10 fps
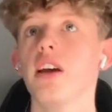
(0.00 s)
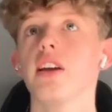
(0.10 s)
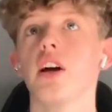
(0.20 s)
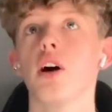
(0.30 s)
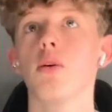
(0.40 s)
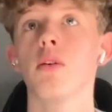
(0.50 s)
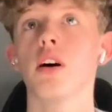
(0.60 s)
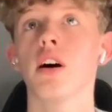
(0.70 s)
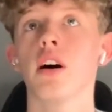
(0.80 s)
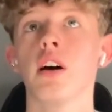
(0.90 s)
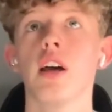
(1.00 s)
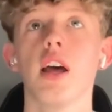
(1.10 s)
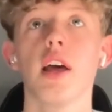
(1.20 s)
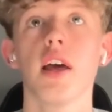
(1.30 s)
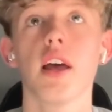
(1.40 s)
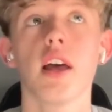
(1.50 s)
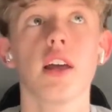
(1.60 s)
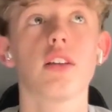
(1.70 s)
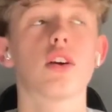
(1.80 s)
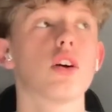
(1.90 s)
You know,
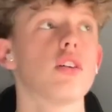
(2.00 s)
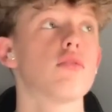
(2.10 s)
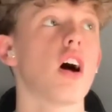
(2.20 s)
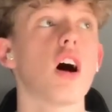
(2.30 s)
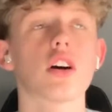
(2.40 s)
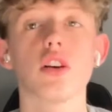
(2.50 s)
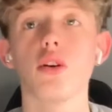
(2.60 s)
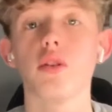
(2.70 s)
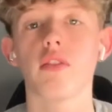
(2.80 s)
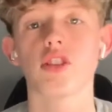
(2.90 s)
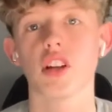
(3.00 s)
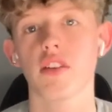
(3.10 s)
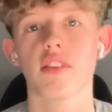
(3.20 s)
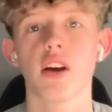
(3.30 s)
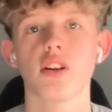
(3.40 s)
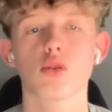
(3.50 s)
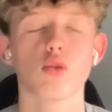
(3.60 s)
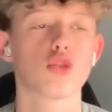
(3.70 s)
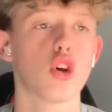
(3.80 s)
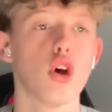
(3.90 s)
you could have argued, obviously, if they only
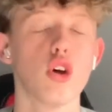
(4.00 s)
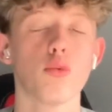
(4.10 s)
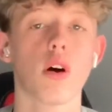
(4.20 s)
scored 2,